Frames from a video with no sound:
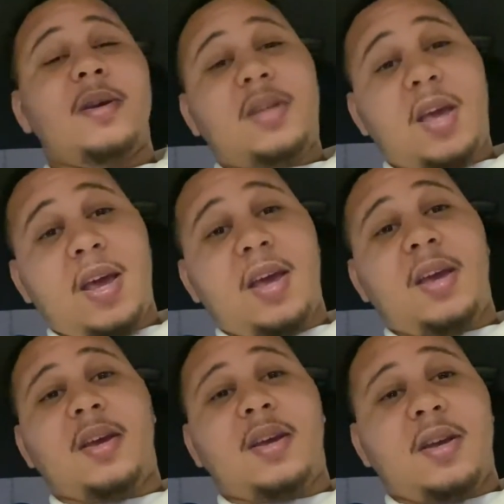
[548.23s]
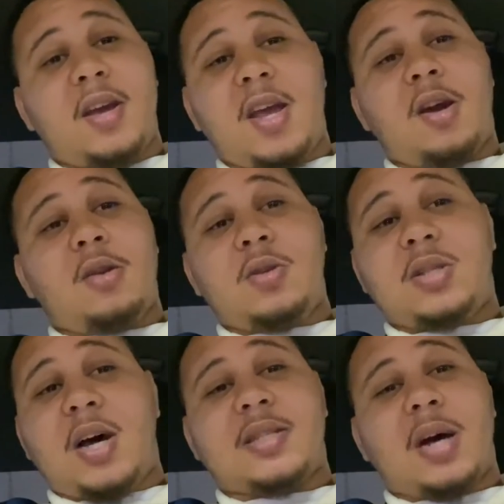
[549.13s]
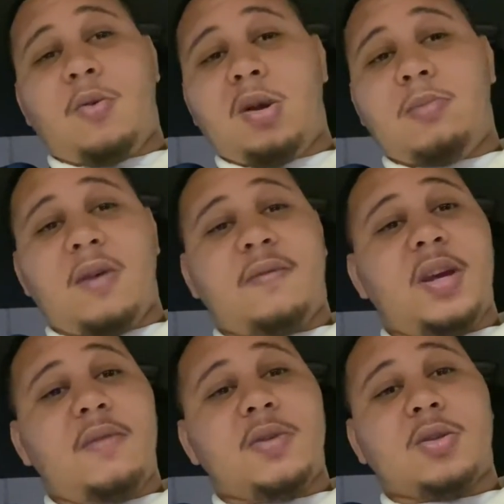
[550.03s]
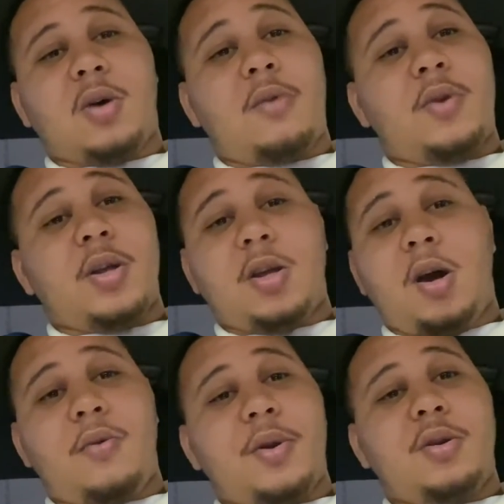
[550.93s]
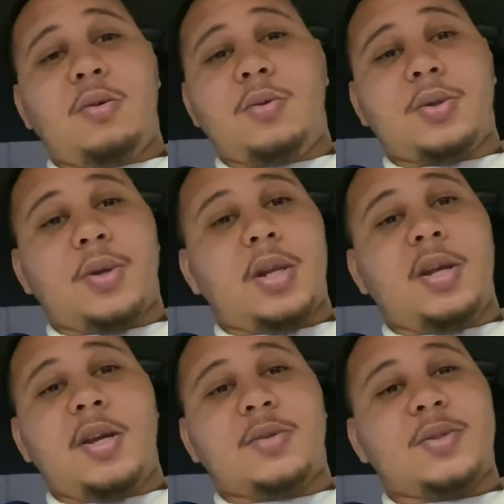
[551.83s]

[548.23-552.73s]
Yeah. And y'all know Zaza one of my favorites, so y'all already know what it is.